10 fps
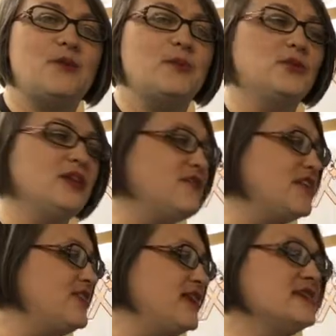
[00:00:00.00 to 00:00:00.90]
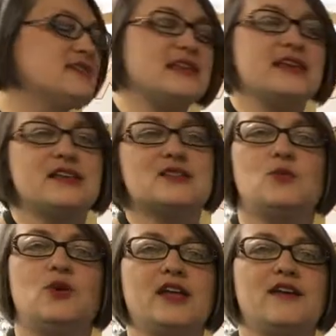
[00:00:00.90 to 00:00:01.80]
and we believe that these
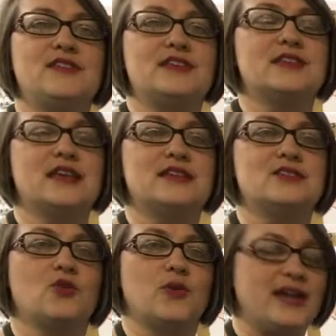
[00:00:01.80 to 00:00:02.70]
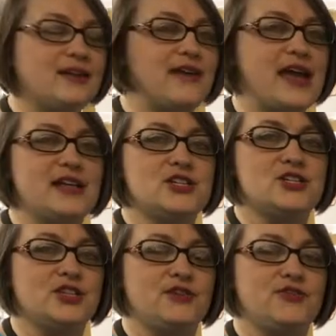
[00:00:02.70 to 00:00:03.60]
things will give these kids a great
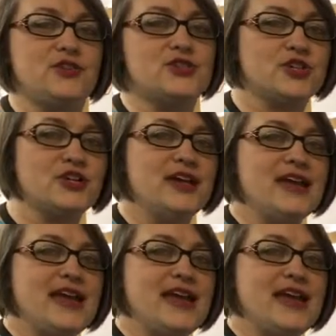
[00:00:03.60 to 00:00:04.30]
advantage in their future,